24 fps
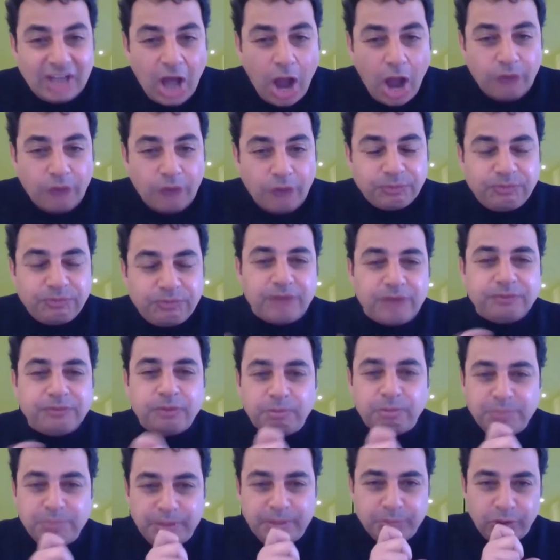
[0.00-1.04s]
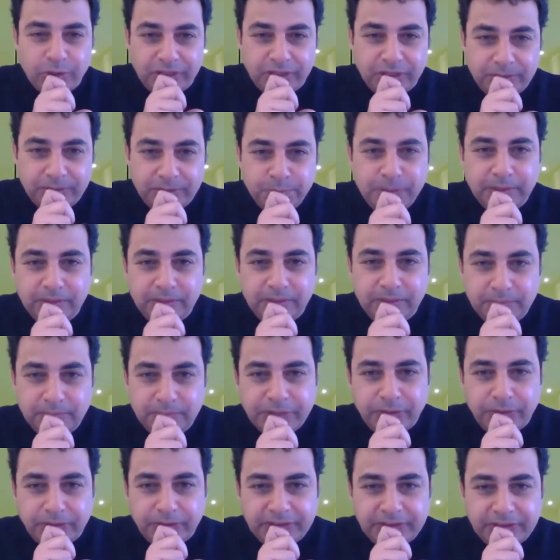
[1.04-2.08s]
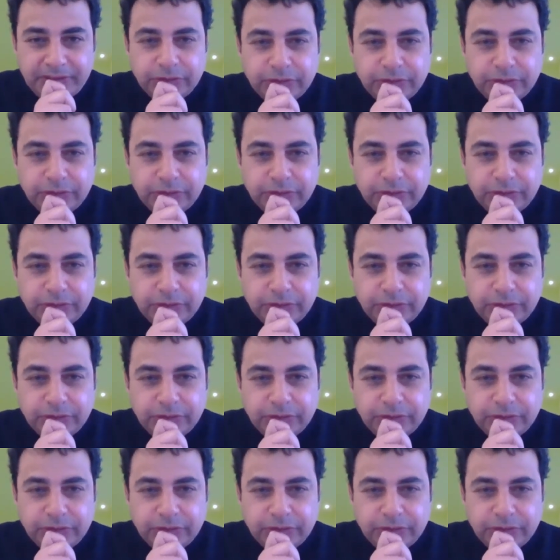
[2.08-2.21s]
are far from mirroring.